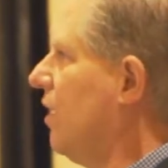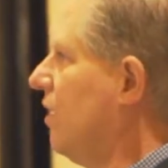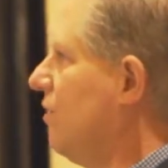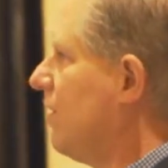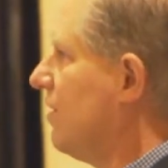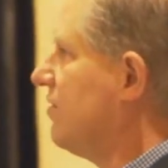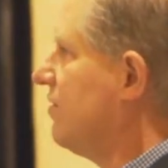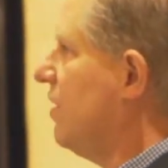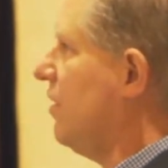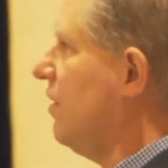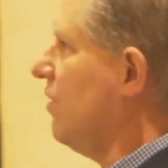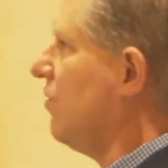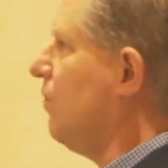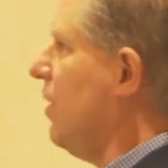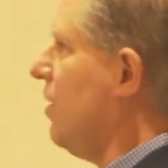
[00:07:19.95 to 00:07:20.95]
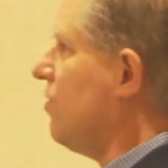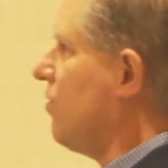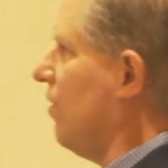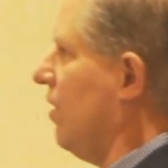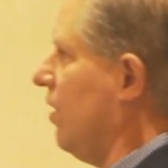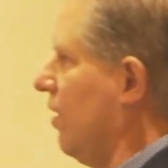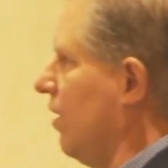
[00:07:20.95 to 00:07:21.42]
And you can see in this
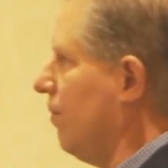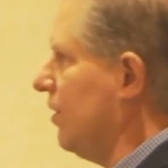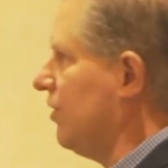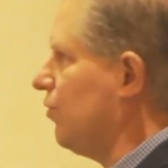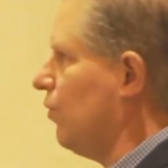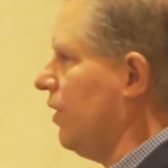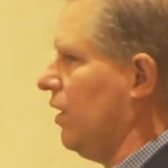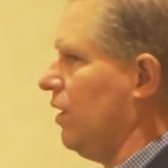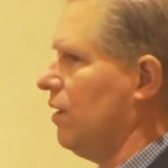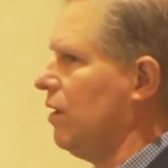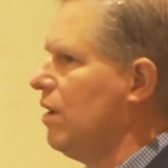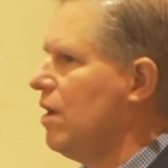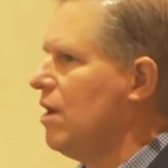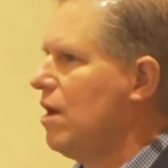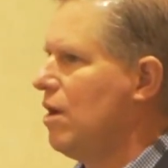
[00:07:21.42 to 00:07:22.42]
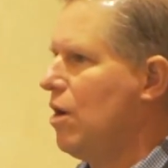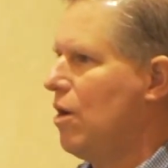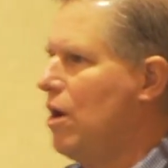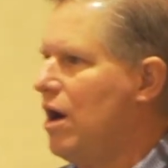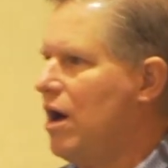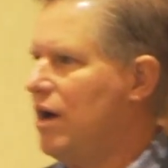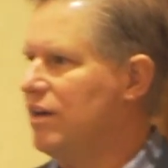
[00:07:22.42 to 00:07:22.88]
picture here between
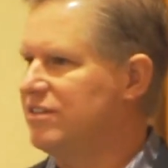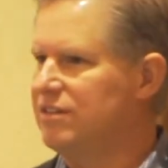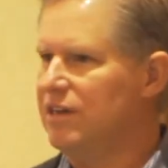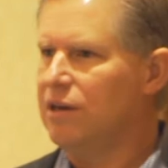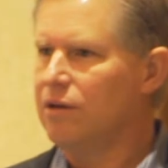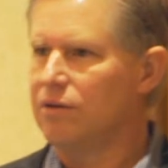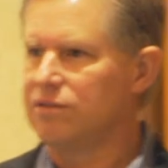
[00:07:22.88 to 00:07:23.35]
a single